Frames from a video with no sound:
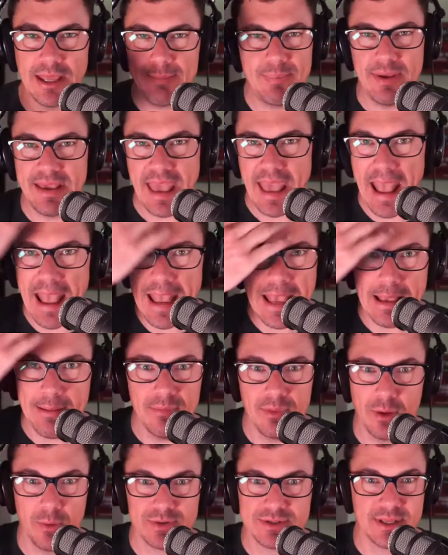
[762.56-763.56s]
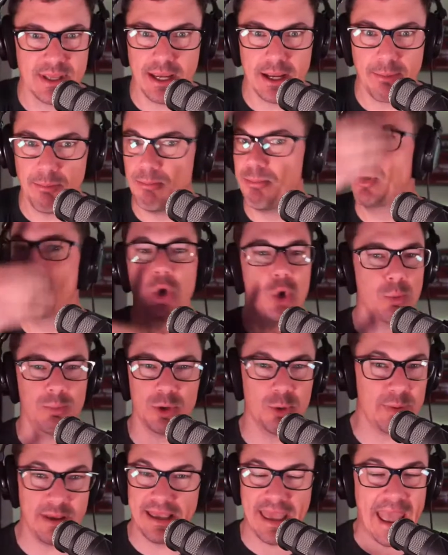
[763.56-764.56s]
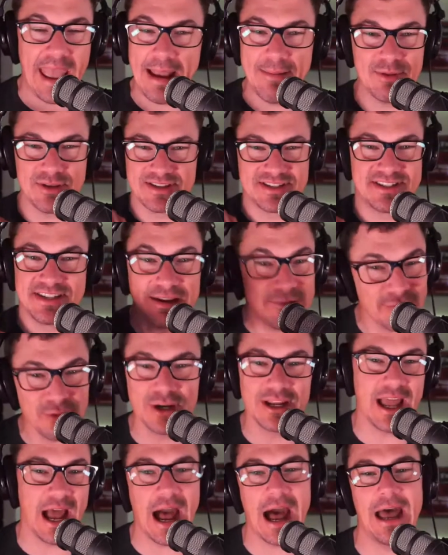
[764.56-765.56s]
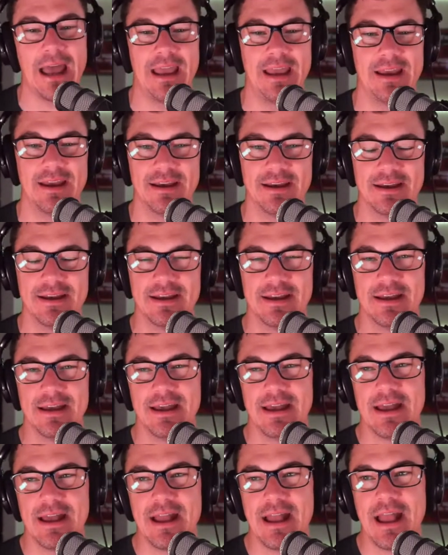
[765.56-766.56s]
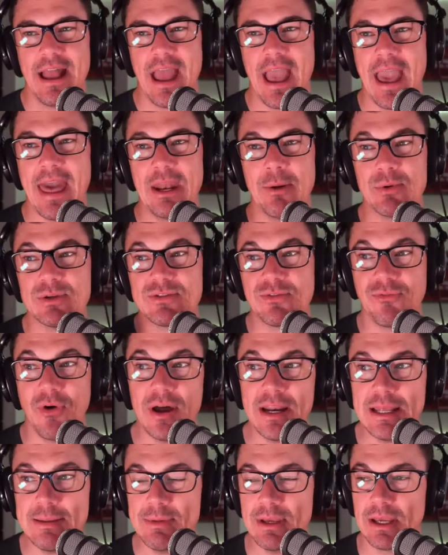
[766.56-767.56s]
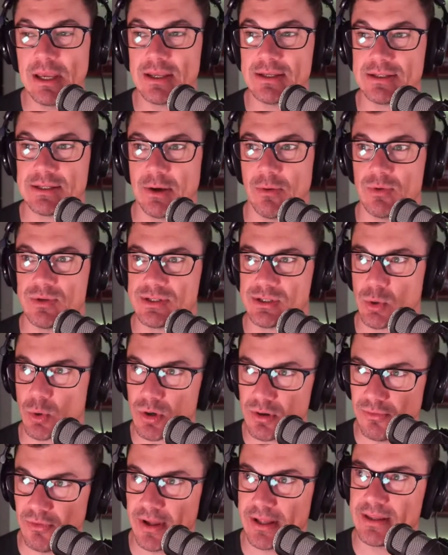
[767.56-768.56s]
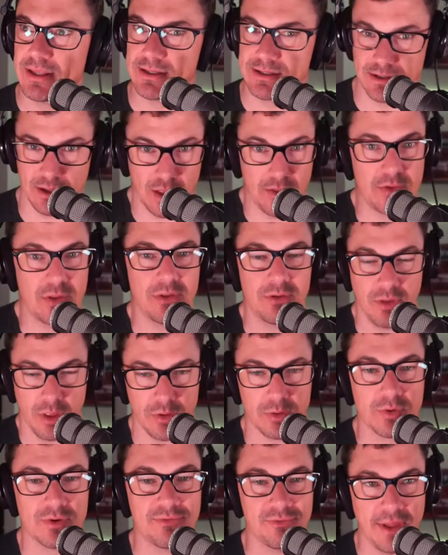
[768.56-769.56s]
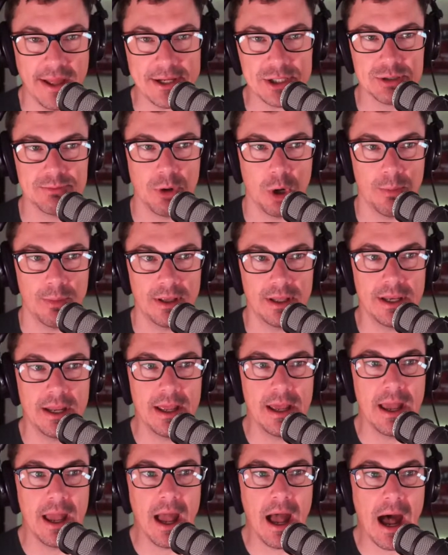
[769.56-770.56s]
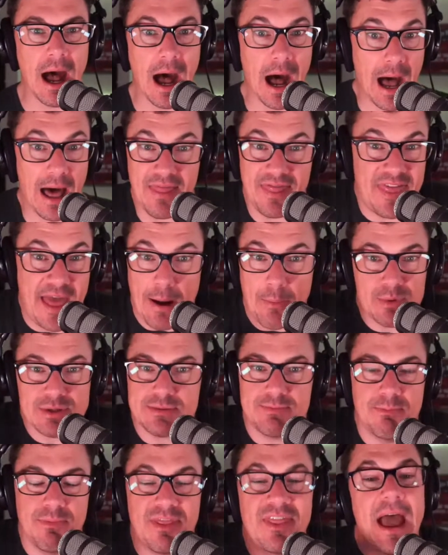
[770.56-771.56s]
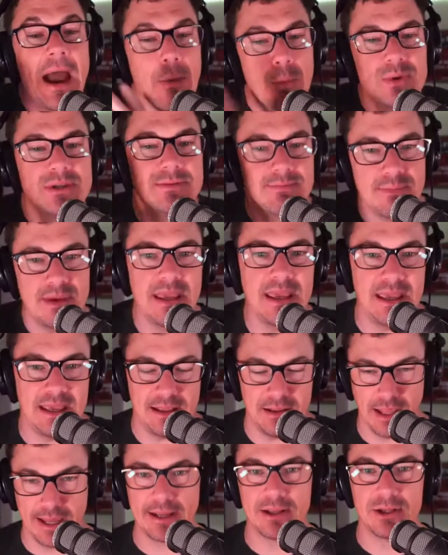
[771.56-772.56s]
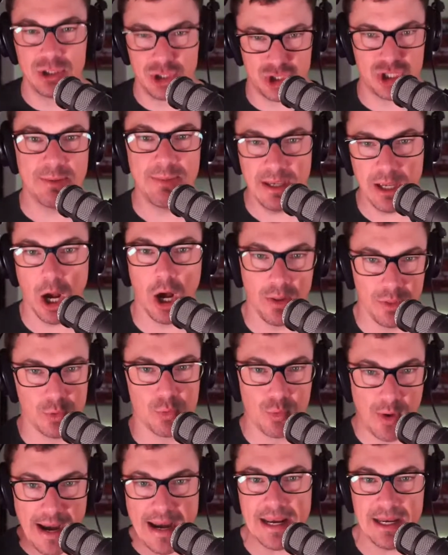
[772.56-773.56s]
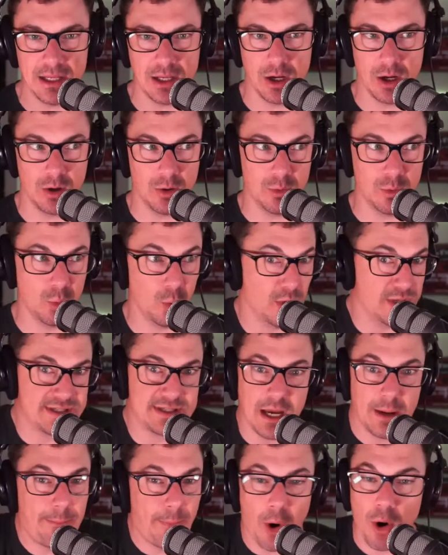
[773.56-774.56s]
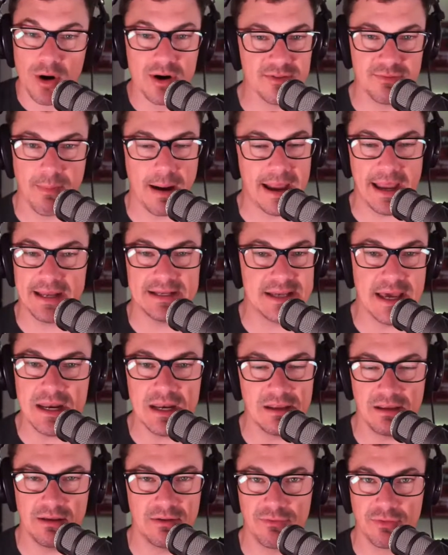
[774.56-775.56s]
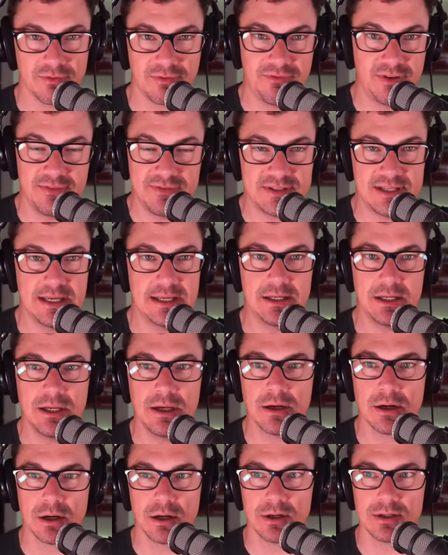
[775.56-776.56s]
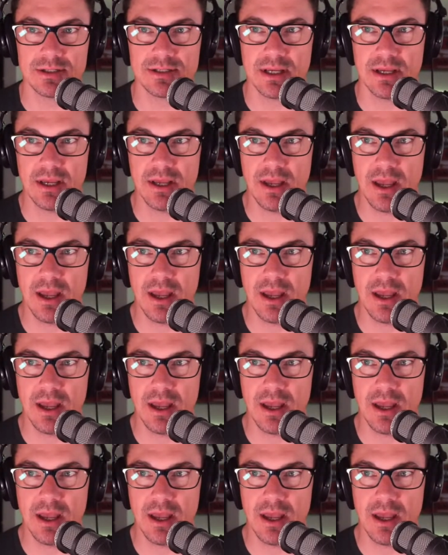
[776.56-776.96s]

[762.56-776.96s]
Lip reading: became, it was like, boom, you became this different guy. And it was funny because it was sort of like this another reflection moment. That was me. Like Jimmy on the radio was a part of my identity for 15 years.